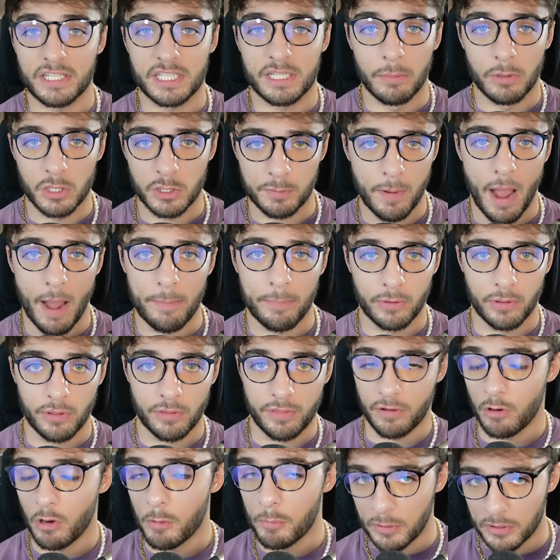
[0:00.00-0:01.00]
the most popular
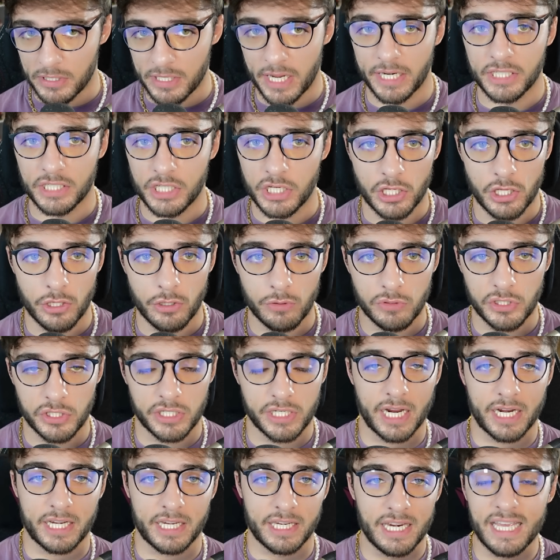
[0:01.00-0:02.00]
theory pertaining to Yu's
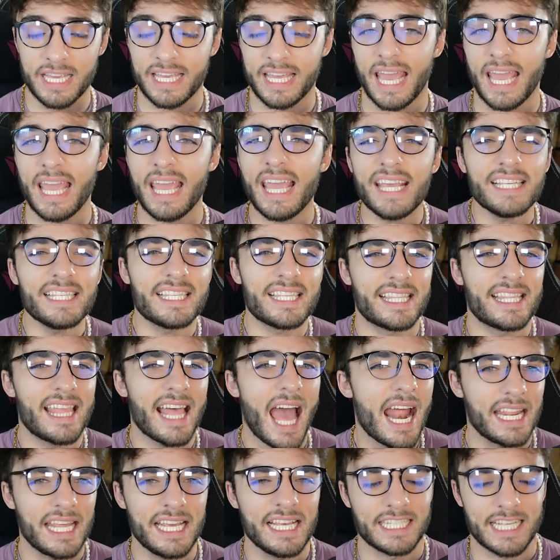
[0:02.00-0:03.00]
technique is
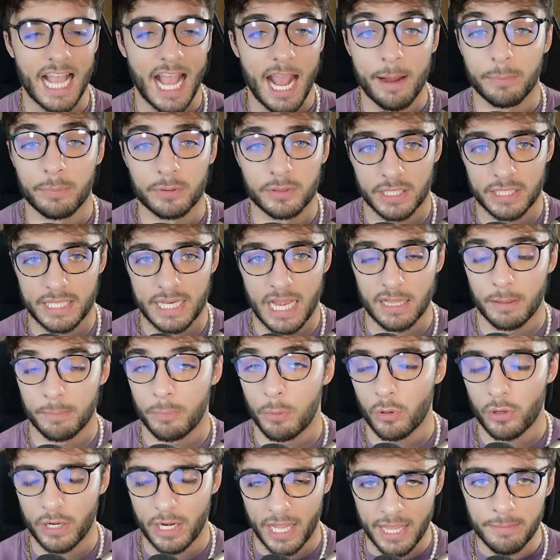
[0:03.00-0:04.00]
that he's able to
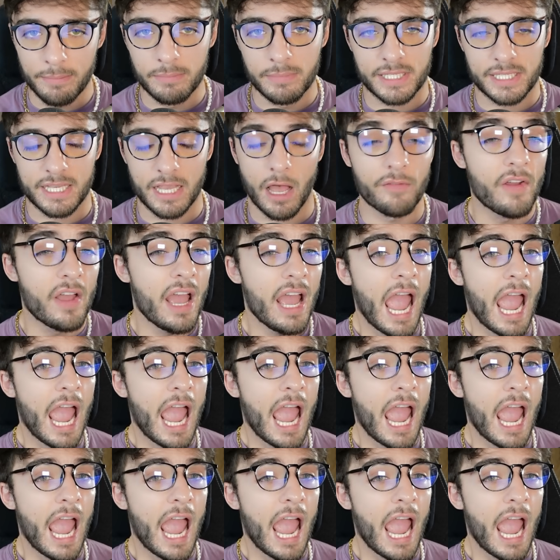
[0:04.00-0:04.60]
teleport himself